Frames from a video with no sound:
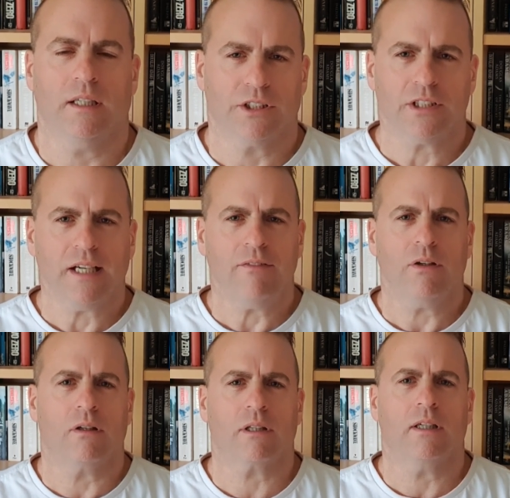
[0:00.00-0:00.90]
Just have a
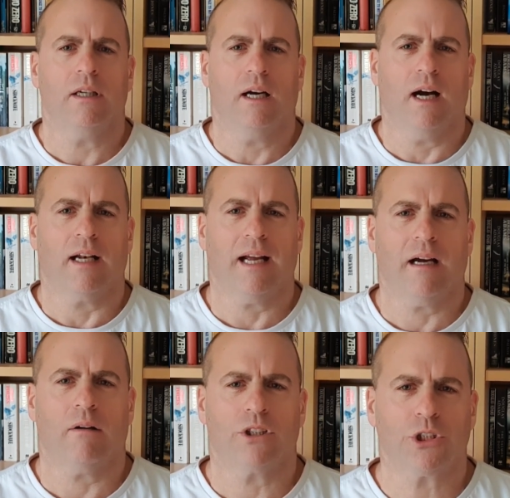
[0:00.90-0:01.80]
look at
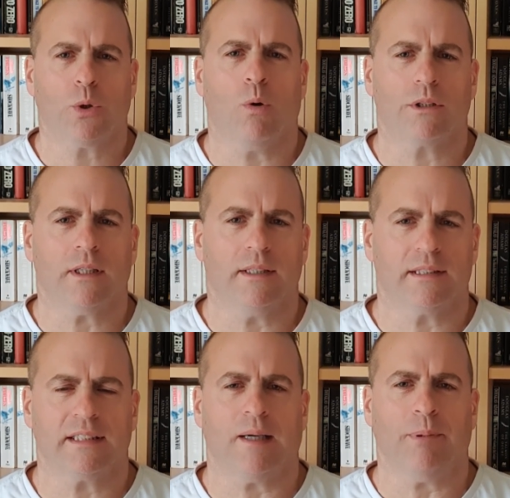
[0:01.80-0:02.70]
how short and
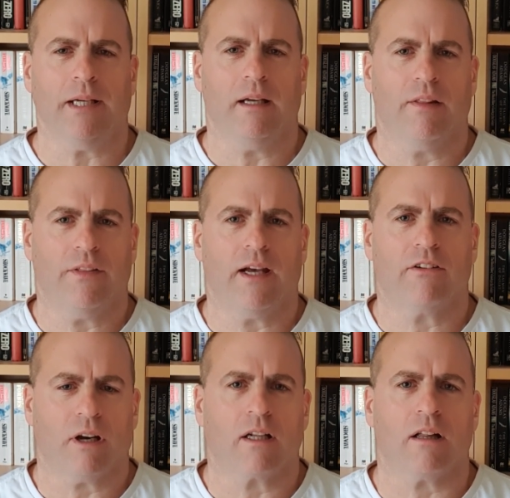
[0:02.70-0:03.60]
snappy their
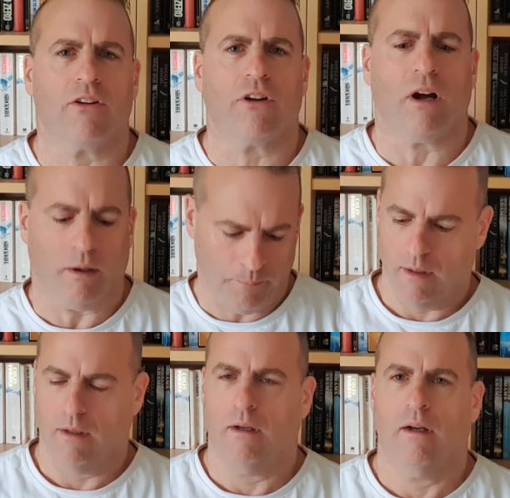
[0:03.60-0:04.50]
titles are.
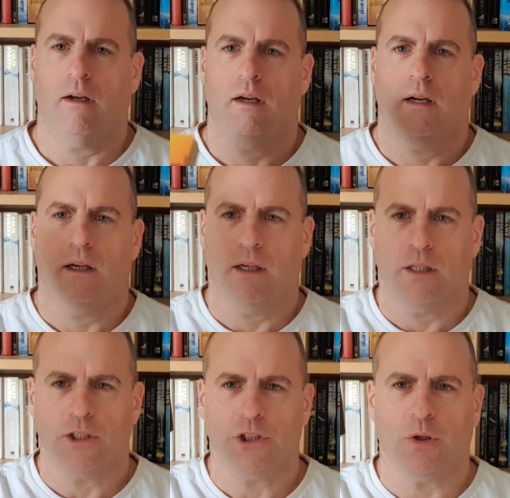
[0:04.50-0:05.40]

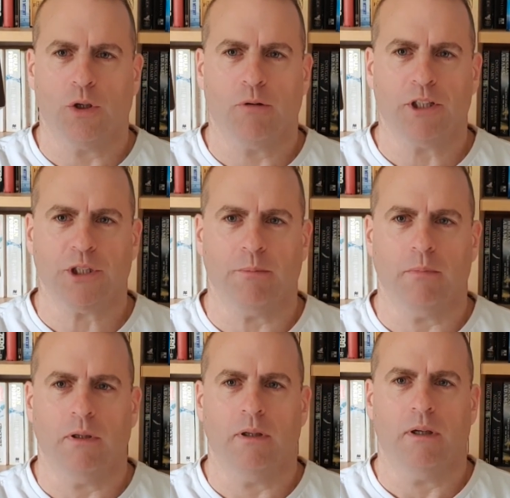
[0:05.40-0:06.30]
John Grisham,
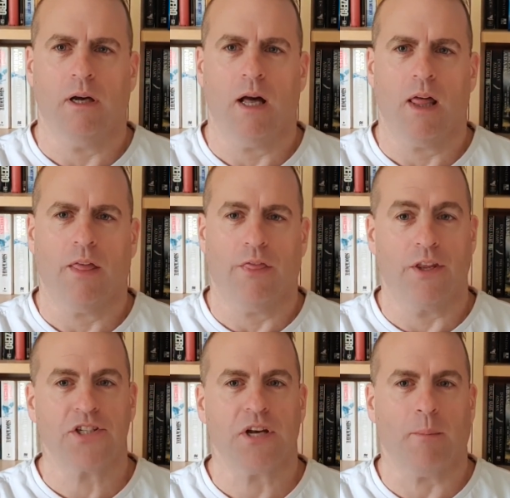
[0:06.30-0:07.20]
The
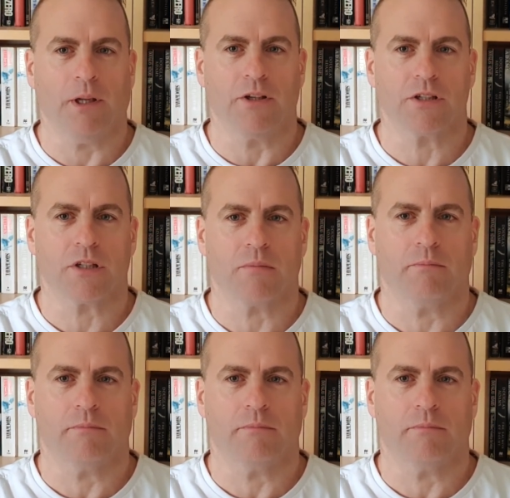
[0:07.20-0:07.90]
Summons.